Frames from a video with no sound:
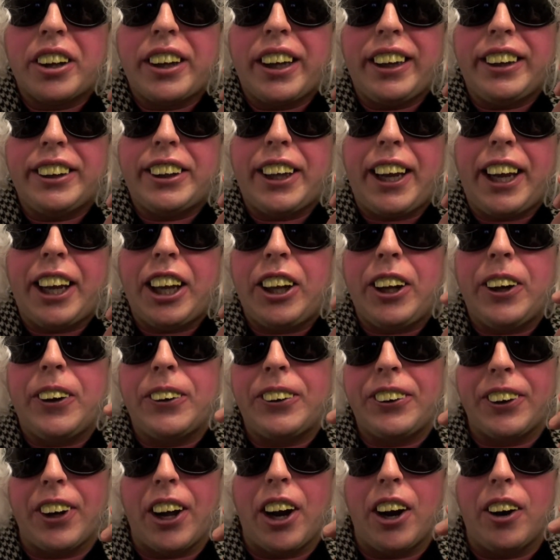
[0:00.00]
Okay, thank you,
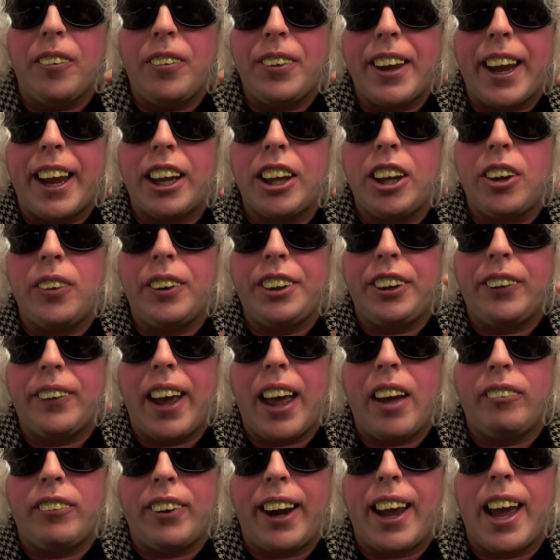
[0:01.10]
sir. Thank you, and you
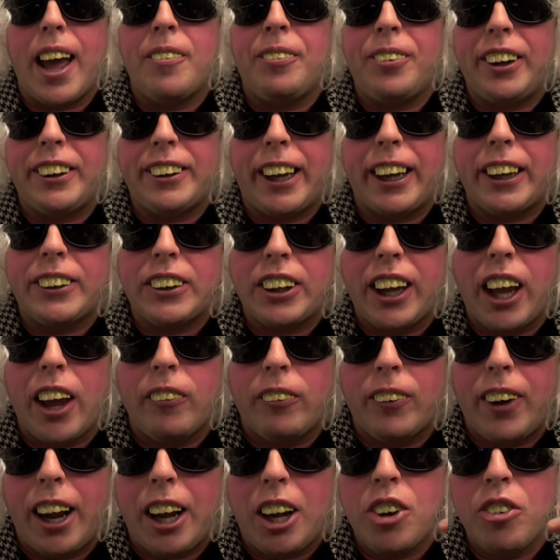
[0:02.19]
have a happy
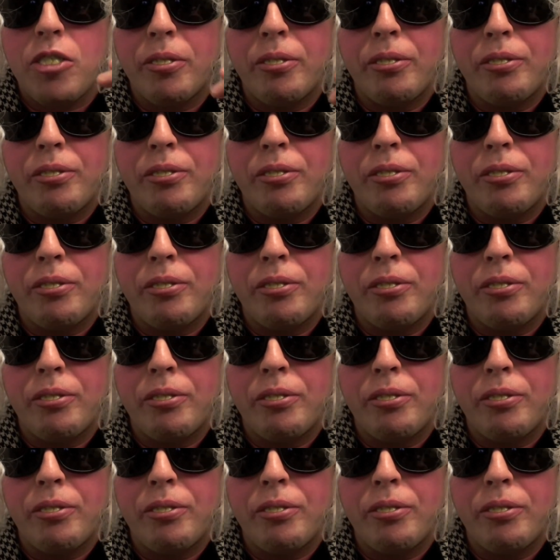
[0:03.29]
Thanksgiving.